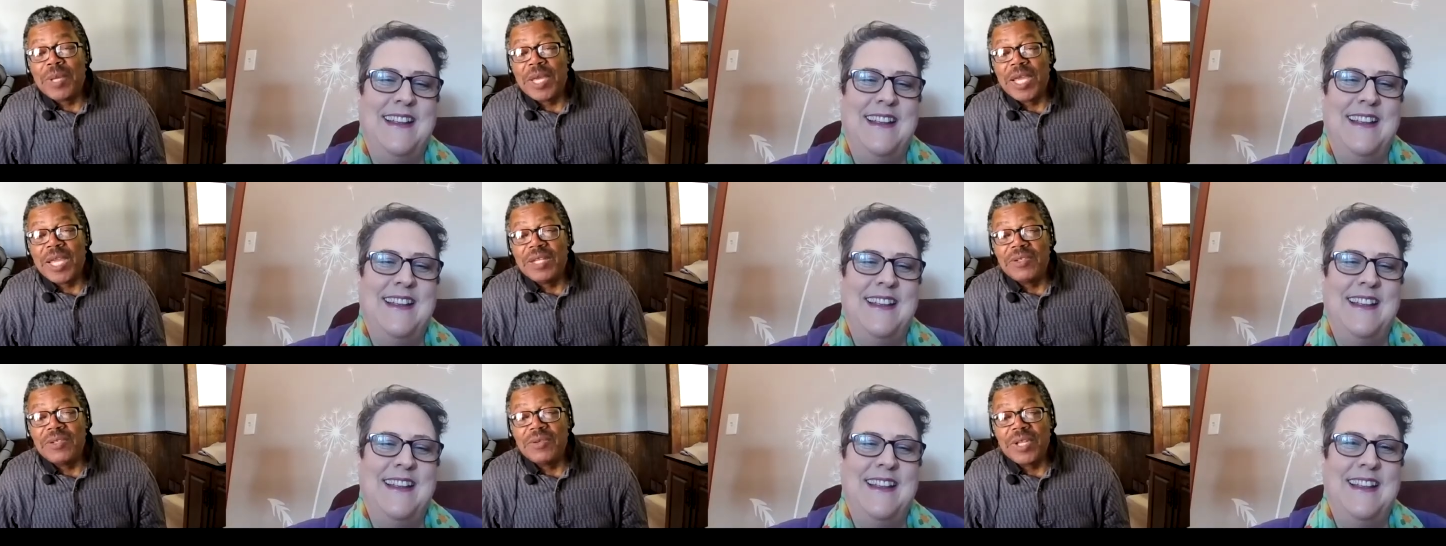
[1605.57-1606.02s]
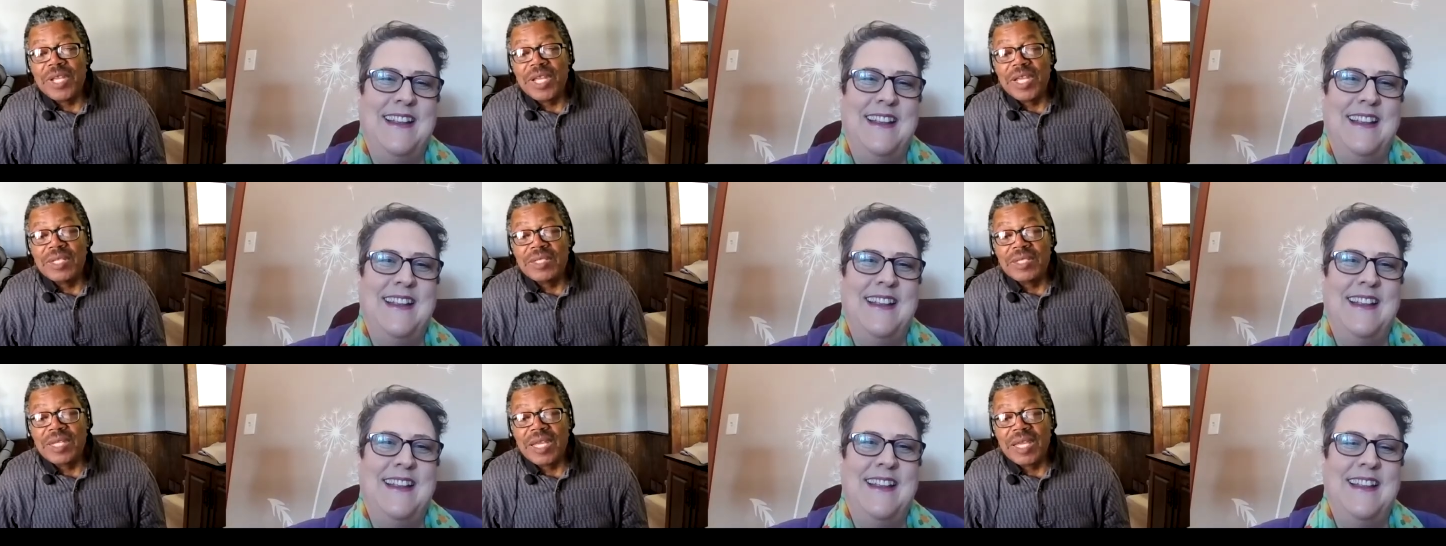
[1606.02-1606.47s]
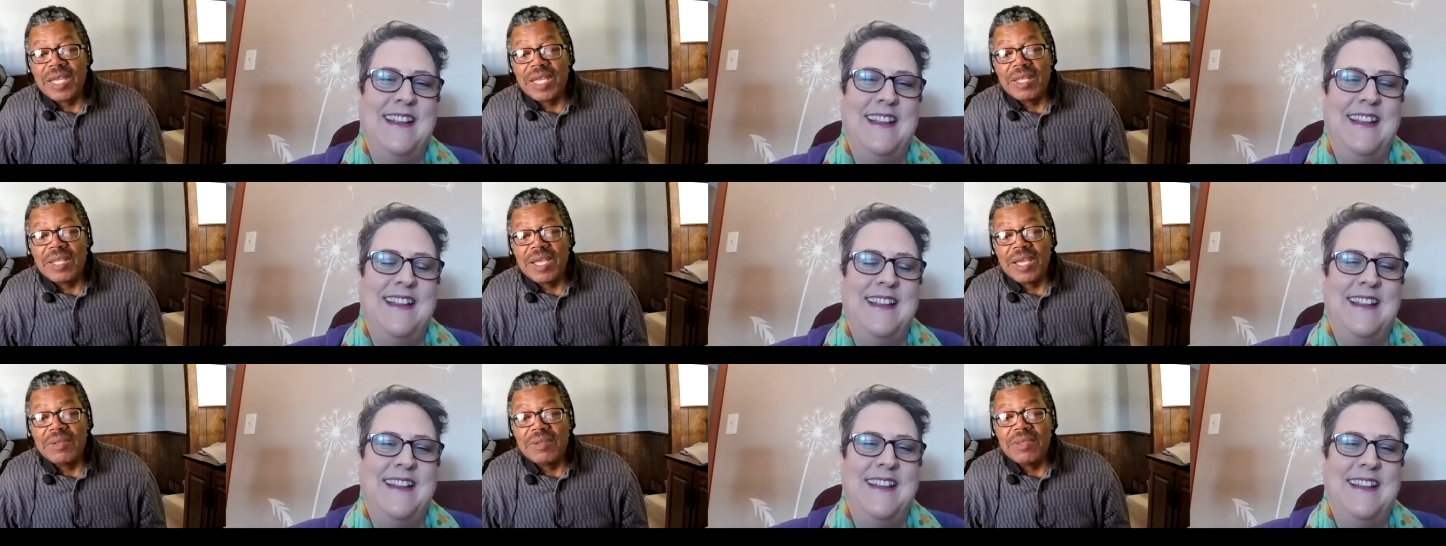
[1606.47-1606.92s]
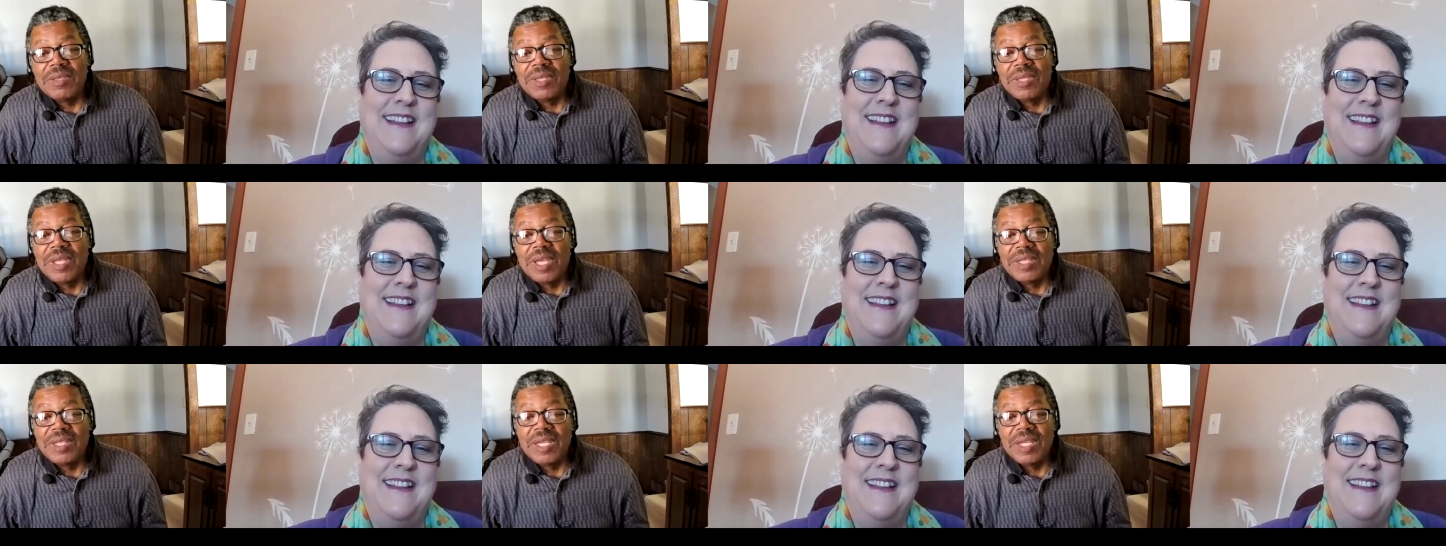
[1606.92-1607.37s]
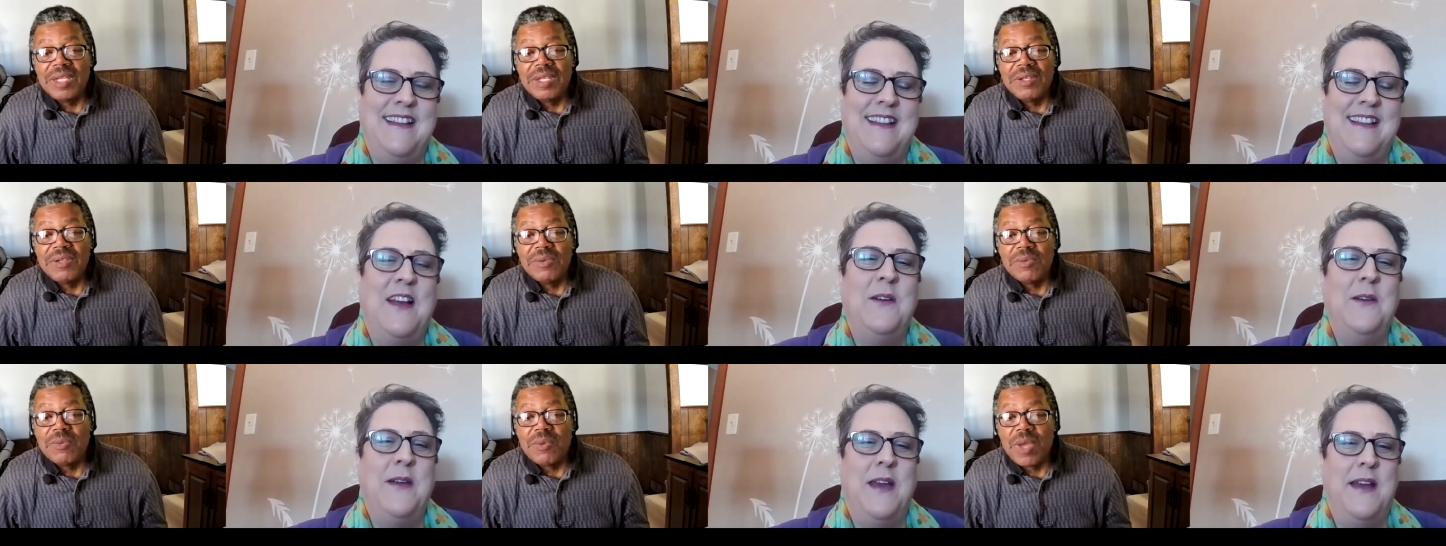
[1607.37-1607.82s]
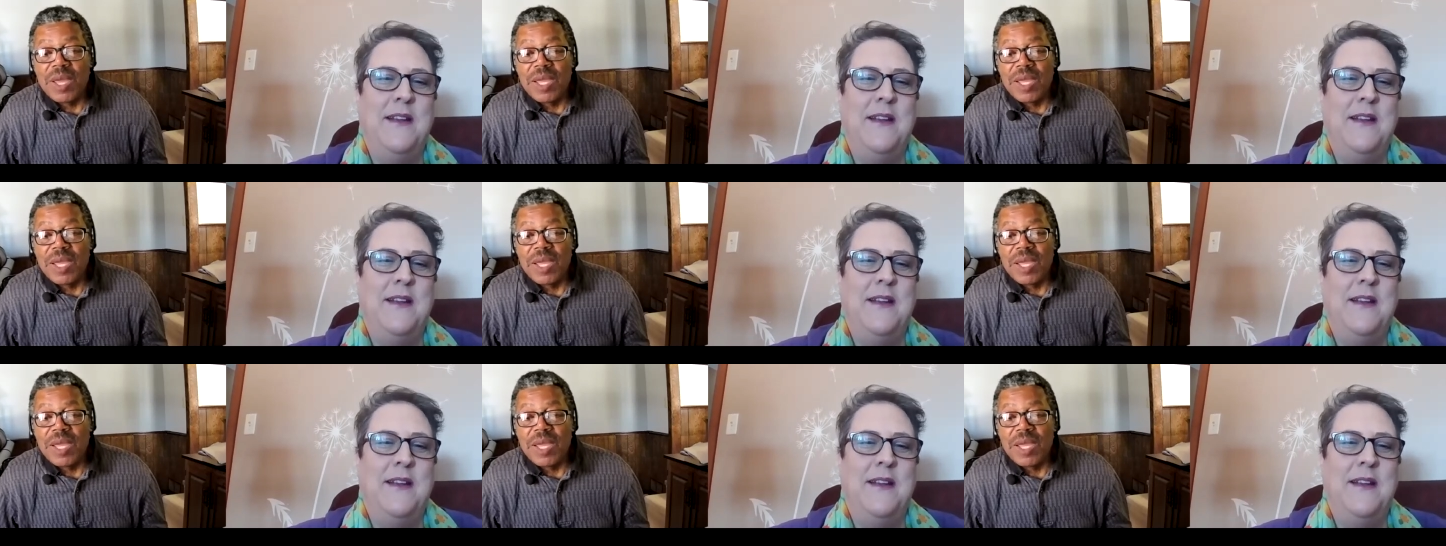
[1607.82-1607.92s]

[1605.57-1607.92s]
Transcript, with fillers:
Speaker 1: They have a two page essay that, okay.